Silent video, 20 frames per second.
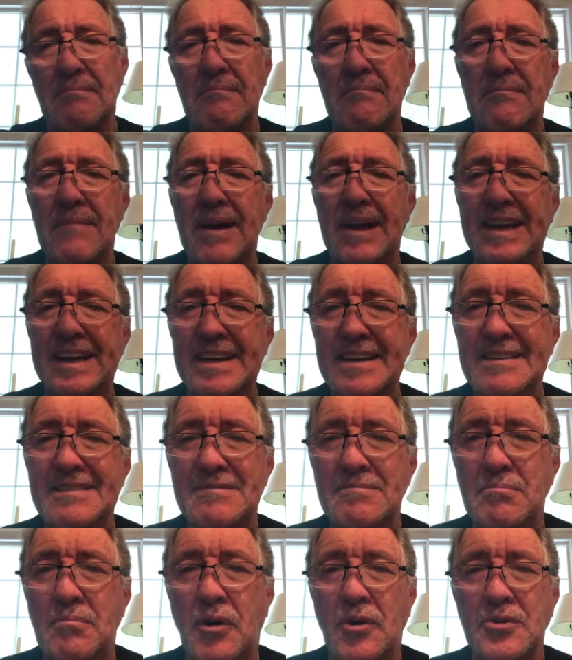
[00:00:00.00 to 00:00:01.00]
many
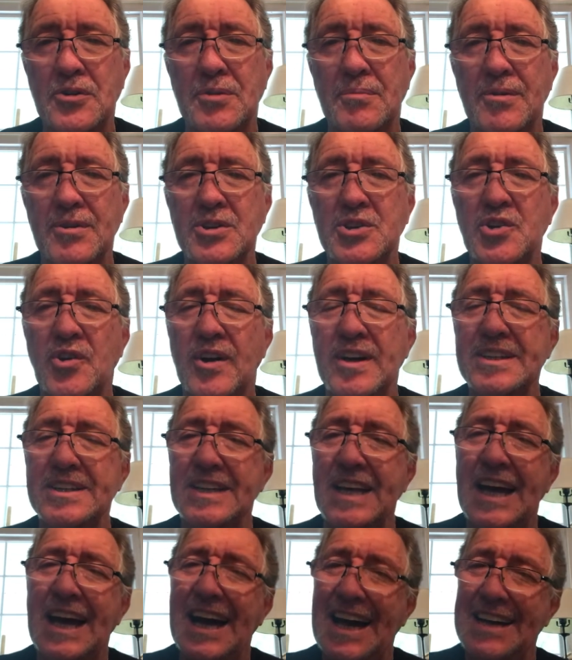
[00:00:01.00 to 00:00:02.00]
multiple
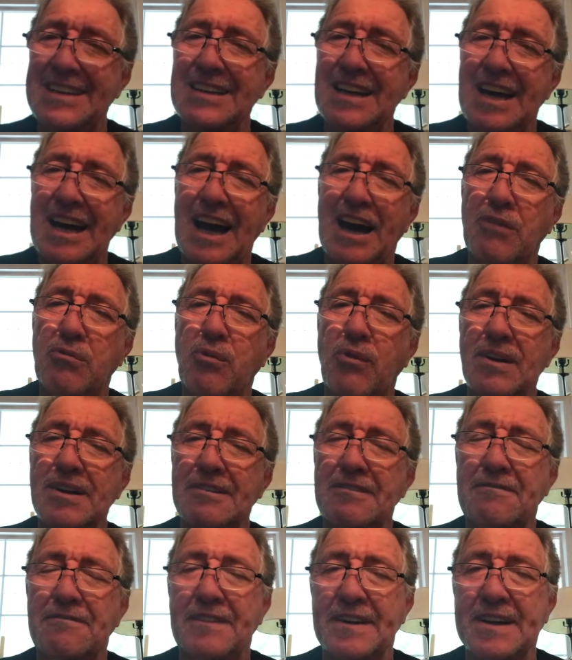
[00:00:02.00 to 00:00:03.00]
choice. I want to
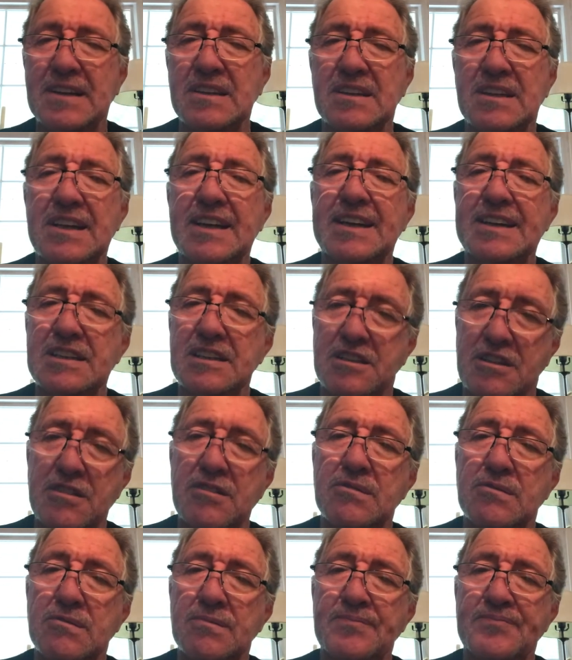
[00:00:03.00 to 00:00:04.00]
fix it at
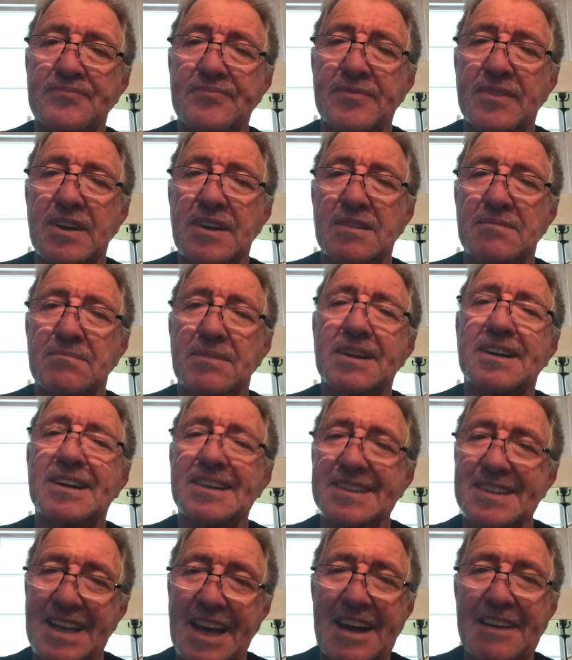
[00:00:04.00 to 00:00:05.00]
two,
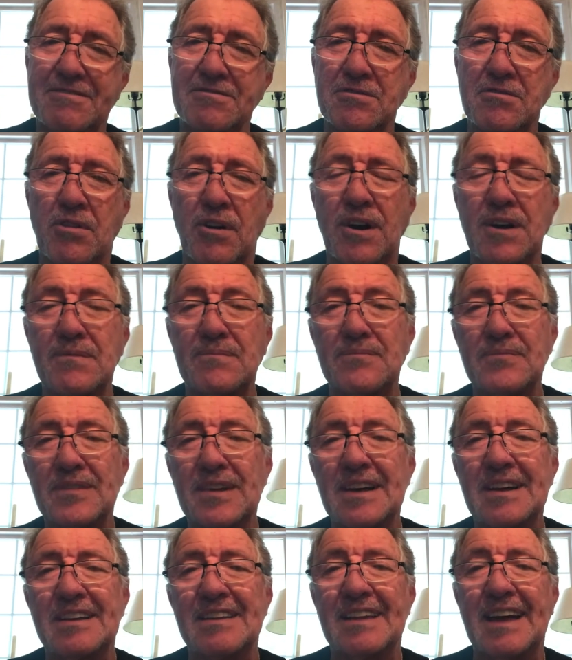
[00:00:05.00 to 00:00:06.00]
because after all,
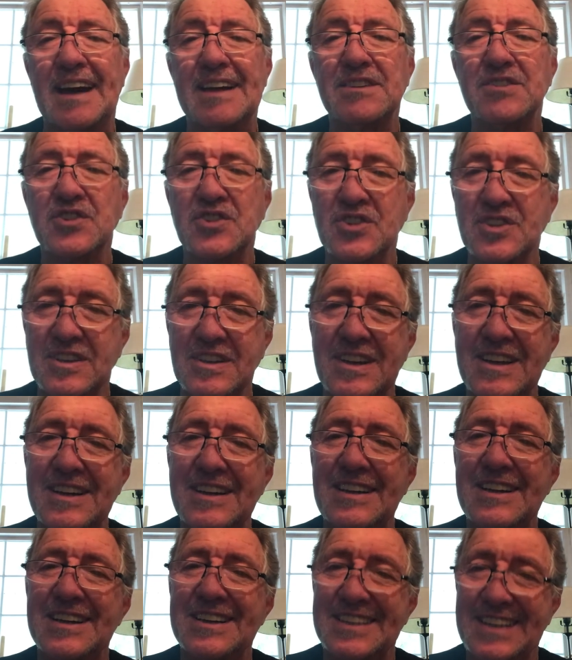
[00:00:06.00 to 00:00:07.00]
that's
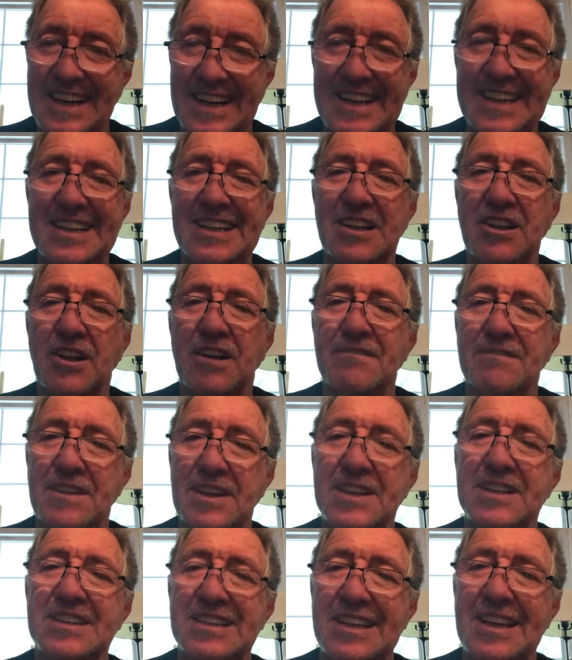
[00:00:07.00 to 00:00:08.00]
the title of
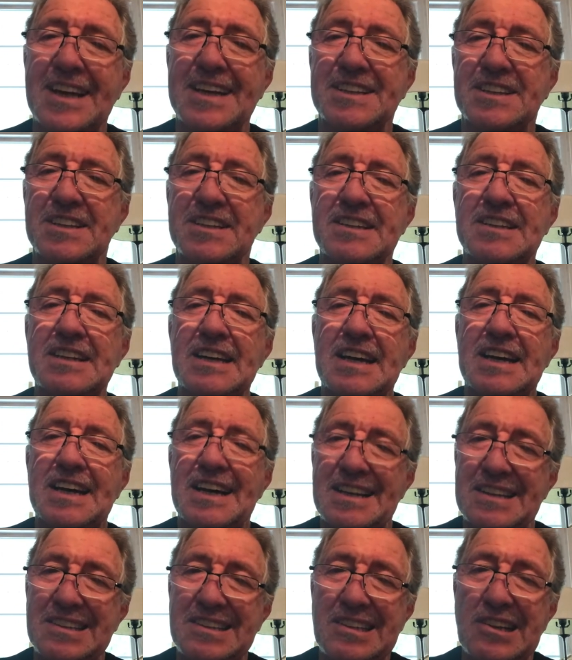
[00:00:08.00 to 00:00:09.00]
this lesson.
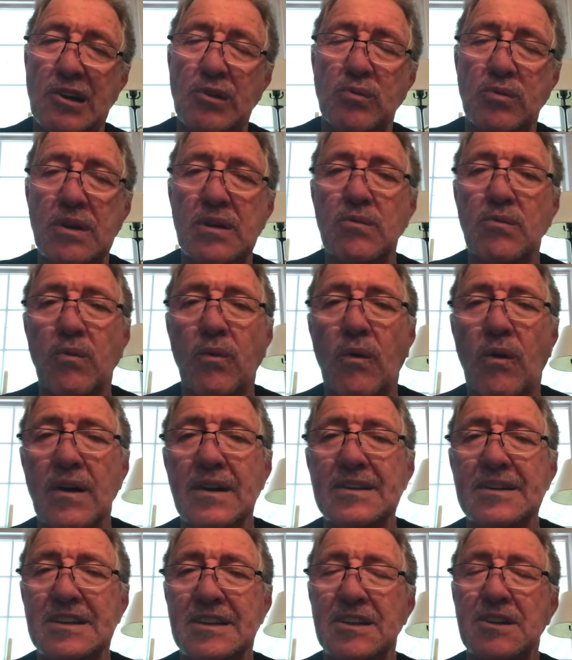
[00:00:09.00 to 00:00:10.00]
And so we
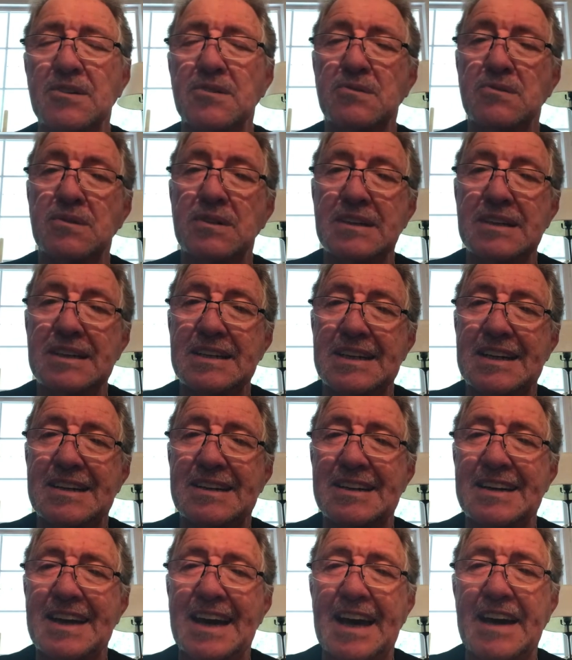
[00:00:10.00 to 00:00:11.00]
want to
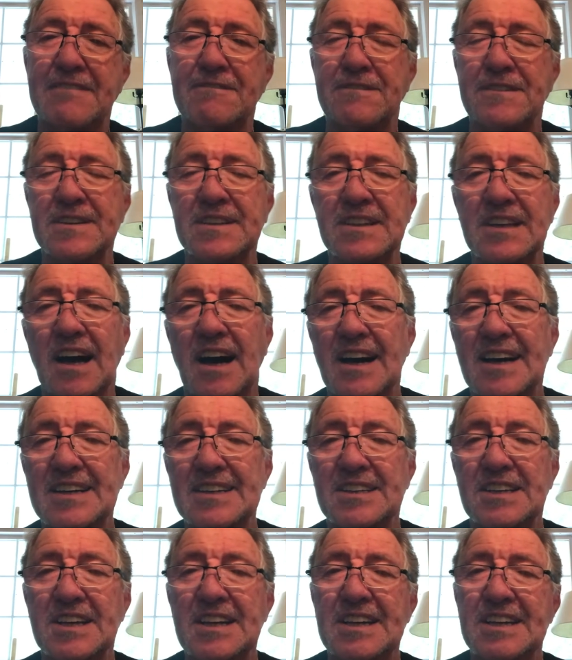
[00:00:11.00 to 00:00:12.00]

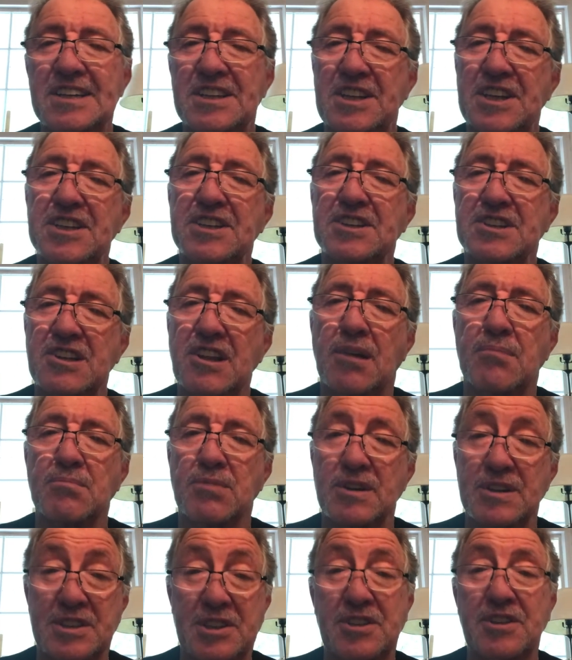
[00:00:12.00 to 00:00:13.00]
emphasize this
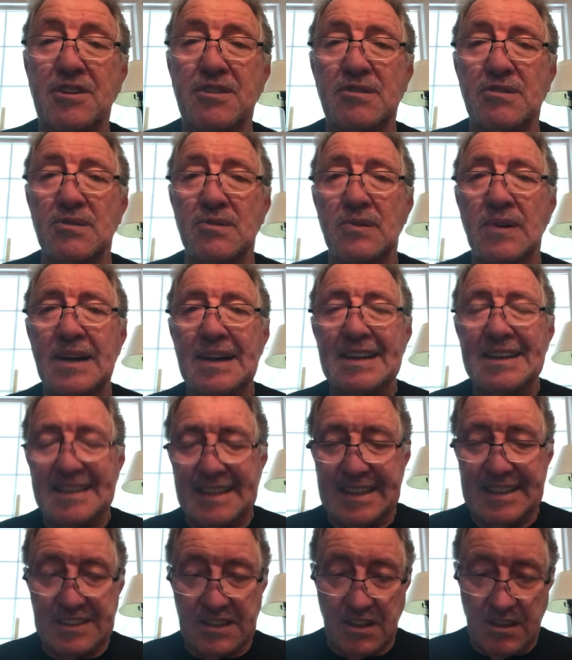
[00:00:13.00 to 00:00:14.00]
number two
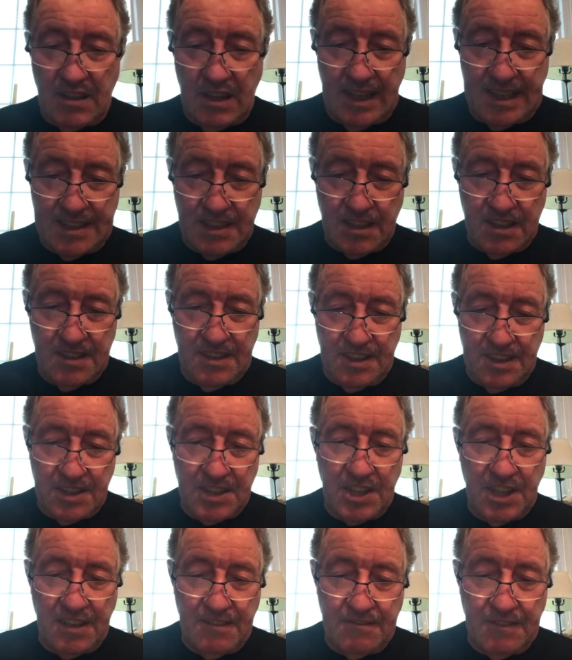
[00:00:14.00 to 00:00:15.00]
in the lesson
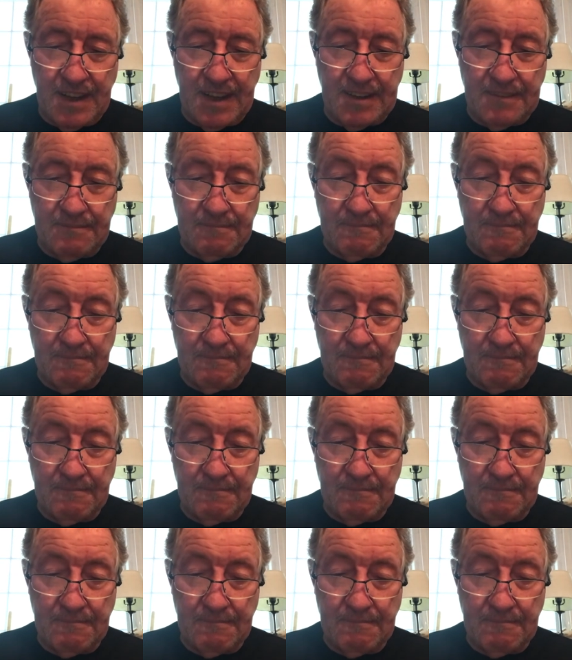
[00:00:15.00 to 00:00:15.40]
this evening.